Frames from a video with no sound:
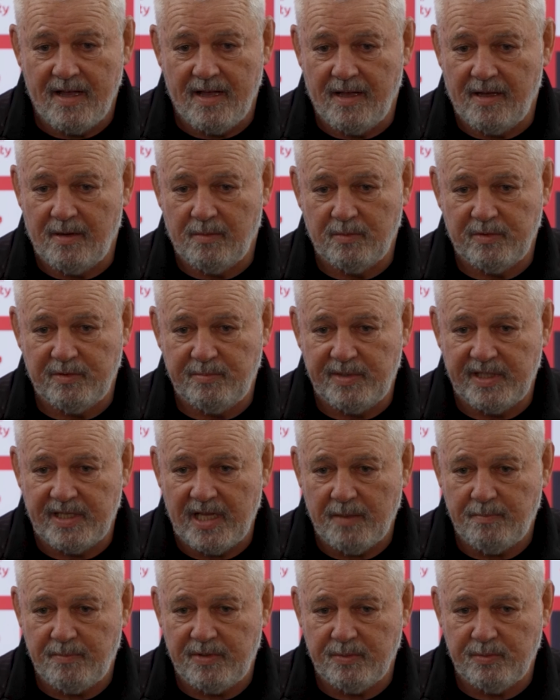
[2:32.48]
um, we've been
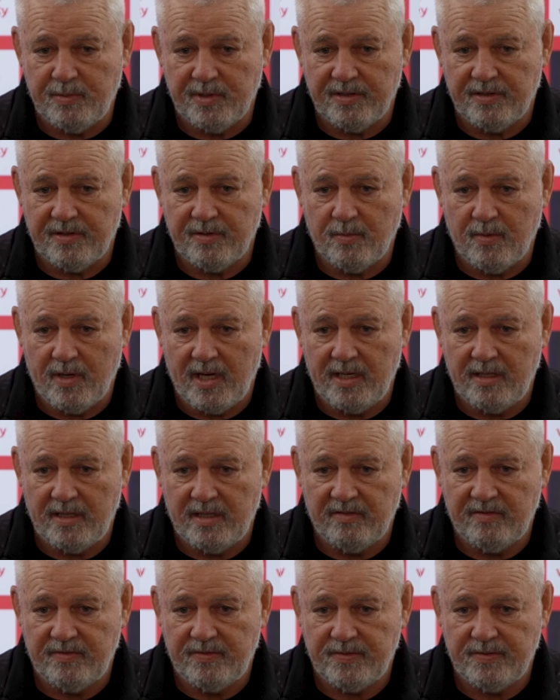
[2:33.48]
happy with the way
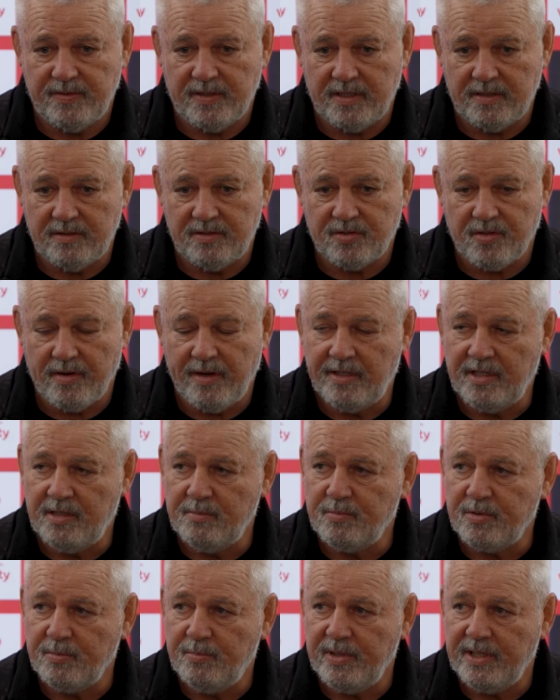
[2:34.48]
they've uh, trained
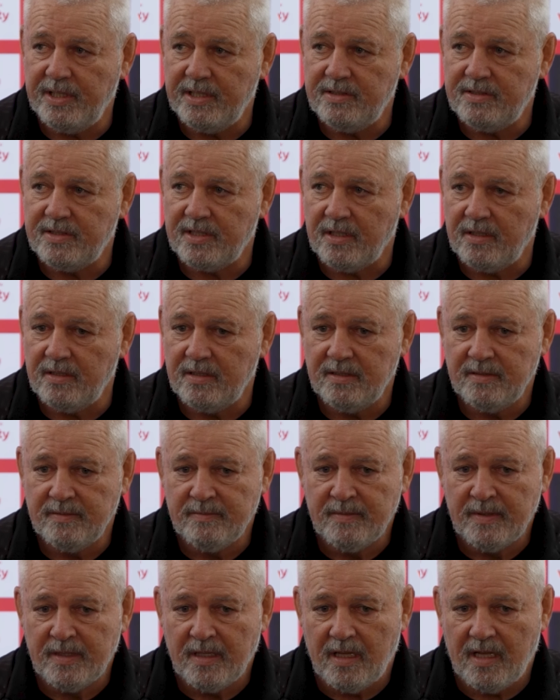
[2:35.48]
and prepared. So
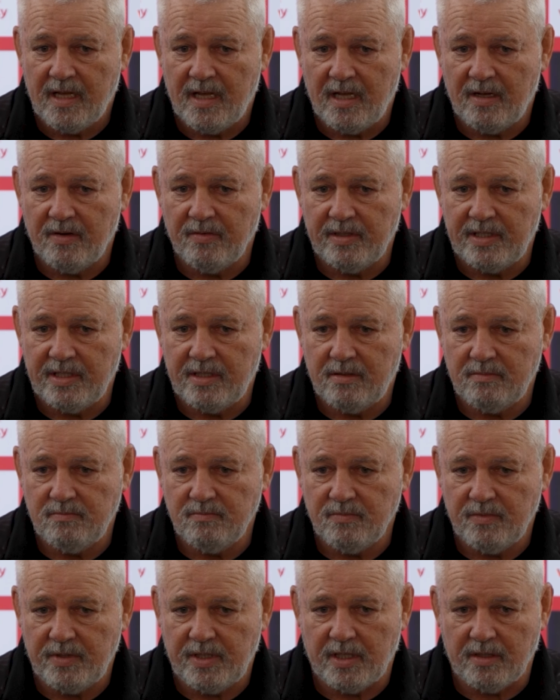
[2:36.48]
uh, really,
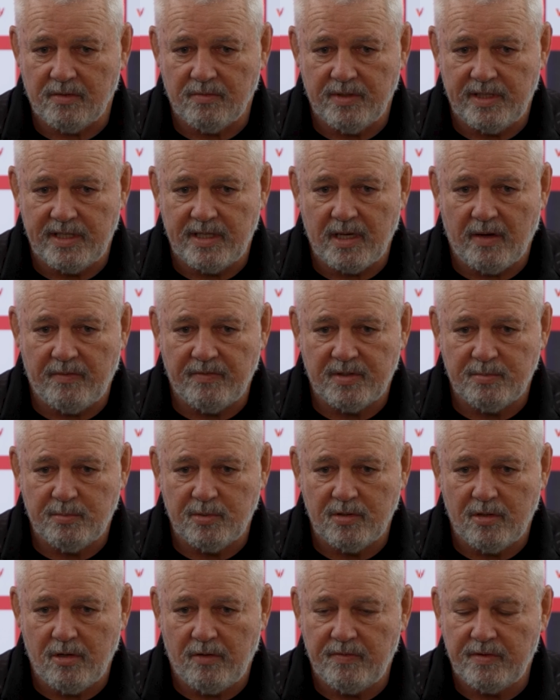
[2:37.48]
you know, really comfortable
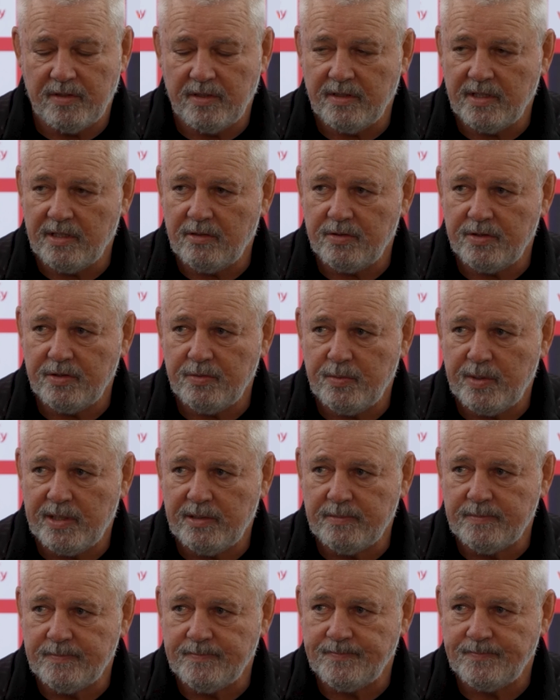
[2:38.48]
and confident they'll do
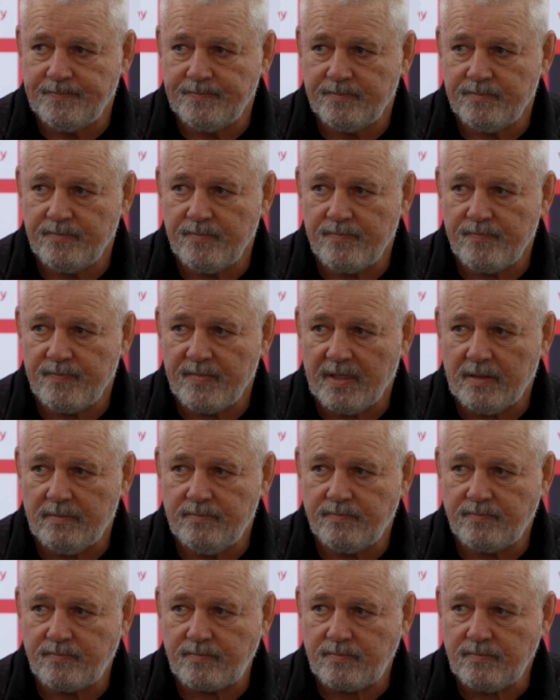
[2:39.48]
well. Was it a
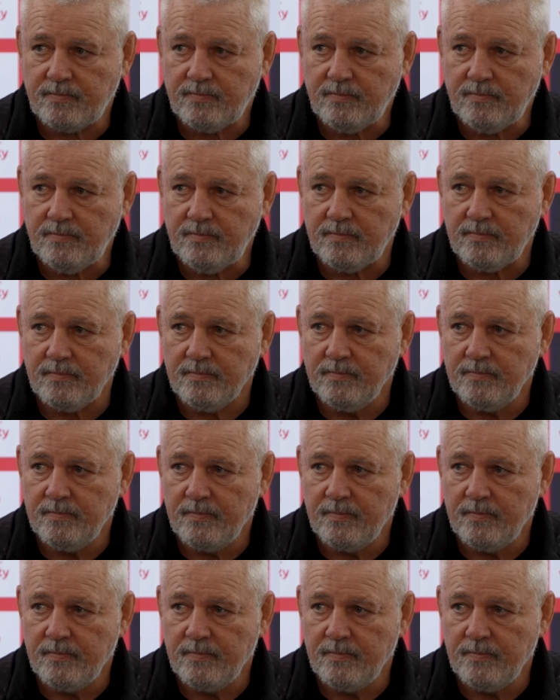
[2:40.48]
close call at nine?